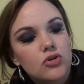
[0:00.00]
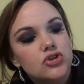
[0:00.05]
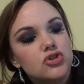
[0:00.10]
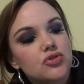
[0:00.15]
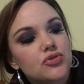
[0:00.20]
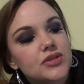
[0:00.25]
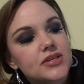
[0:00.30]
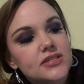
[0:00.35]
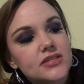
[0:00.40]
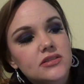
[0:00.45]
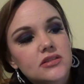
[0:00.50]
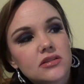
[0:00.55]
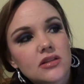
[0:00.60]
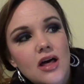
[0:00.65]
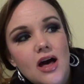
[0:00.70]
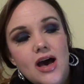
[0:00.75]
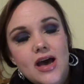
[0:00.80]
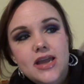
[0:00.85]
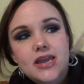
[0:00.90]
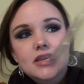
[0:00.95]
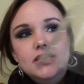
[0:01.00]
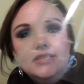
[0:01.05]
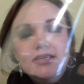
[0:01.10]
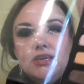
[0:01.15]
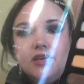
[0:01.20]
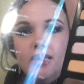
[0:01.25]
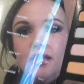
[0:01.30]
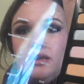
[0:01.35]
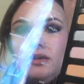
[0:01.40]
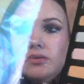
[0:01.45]
which are this light
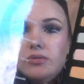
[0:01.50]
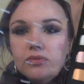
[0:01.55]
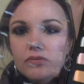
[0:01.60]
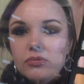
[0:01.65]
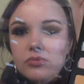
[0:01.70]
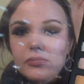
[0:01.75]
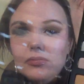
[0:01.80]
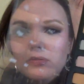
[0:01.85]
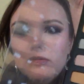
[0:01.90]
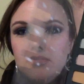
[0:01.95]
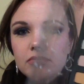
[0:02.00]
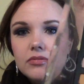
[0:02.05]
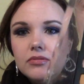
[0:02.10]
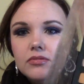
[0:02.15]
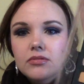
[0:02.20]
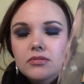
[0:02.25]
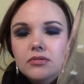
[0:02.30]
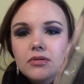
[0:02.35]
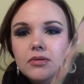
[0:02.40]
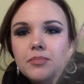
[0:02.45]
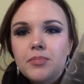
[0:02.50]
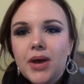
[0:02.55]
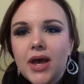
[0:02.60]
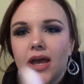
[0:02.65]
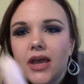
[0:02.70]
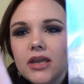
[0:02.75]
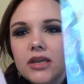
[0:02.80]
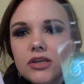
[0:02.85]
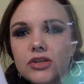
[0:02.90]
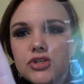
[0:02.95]

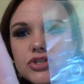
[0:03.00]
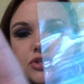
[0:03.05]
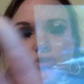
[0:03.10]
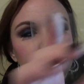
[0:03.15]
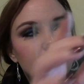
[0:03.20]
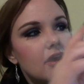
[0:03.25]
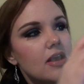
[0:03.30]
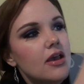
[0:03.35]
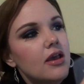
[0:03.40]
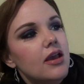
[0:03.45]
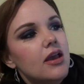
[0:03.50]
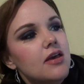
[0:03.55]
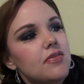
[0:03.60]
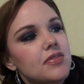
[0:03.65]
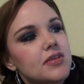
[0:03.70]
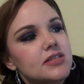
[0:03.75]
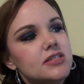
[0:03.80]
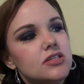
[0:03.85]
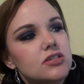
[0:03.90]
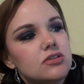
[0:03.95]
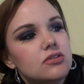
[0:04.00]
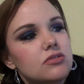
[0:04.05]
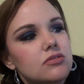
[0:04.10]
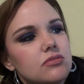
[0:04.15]
beige and this